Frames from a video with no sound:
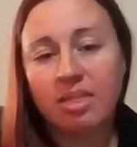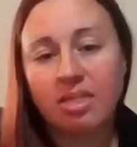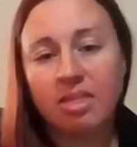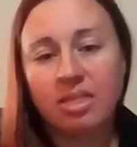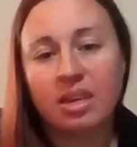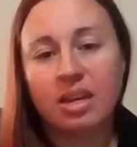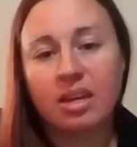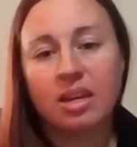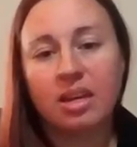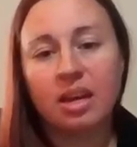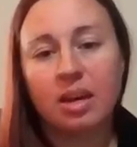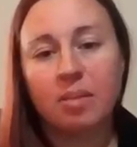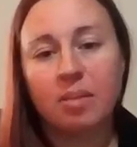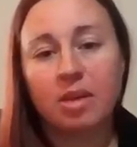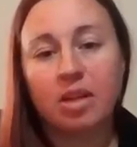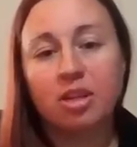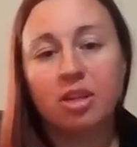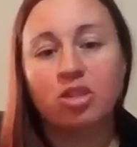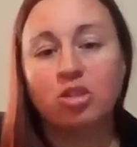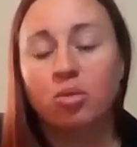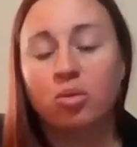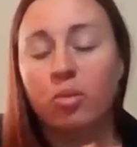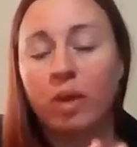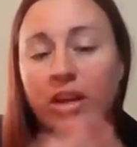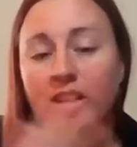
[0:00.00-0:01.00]
And then I'm
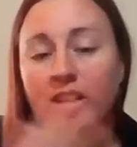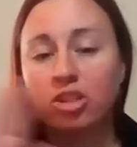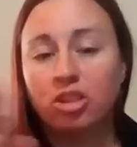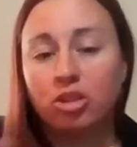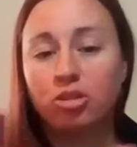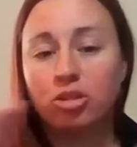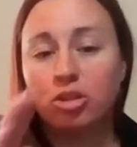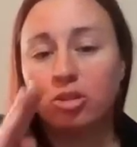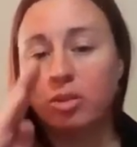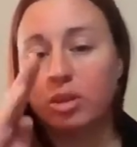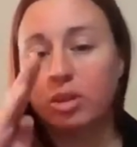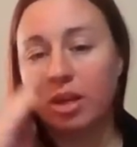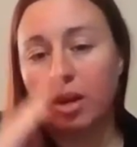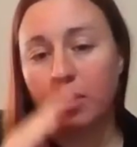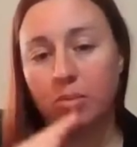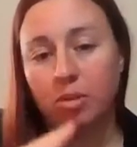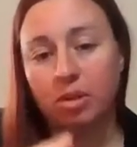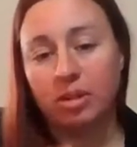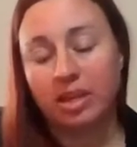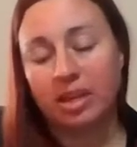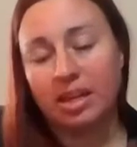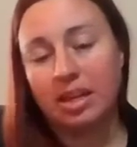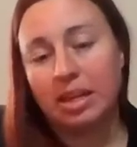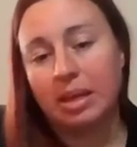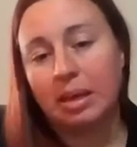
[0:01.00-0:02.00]
going to direct you to a
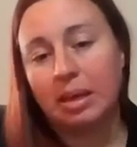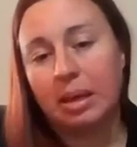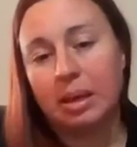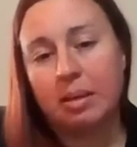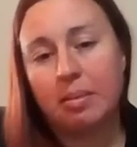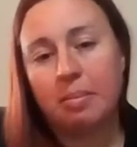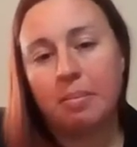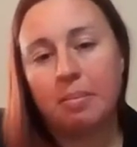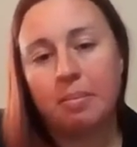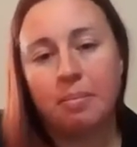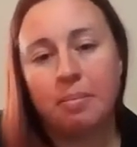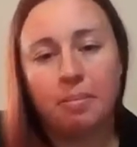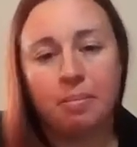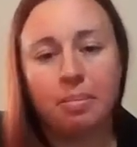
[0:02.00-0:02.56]
couple of key